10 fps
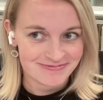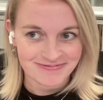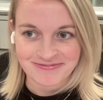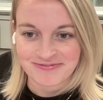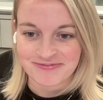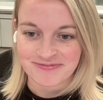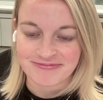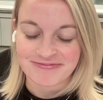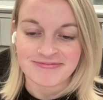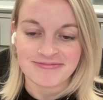
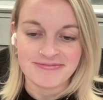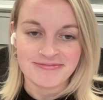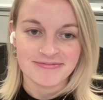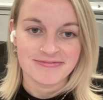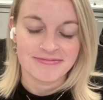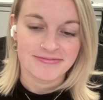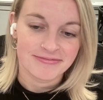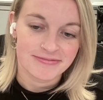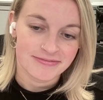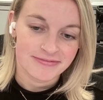
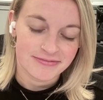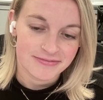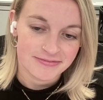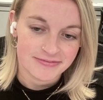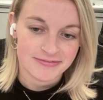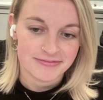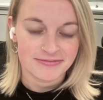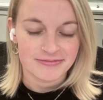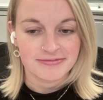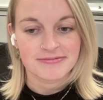
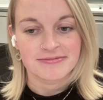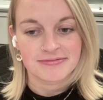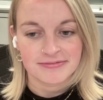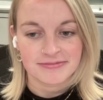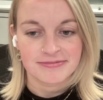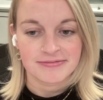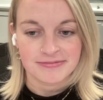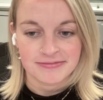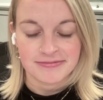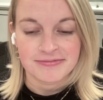
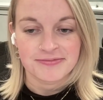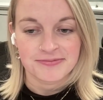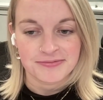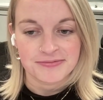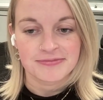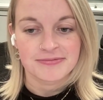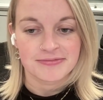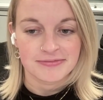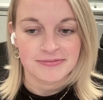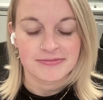
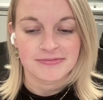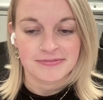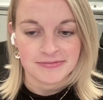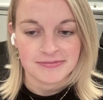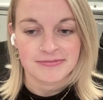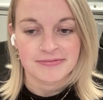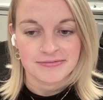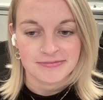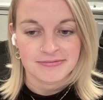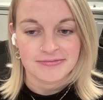
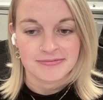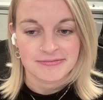(silent)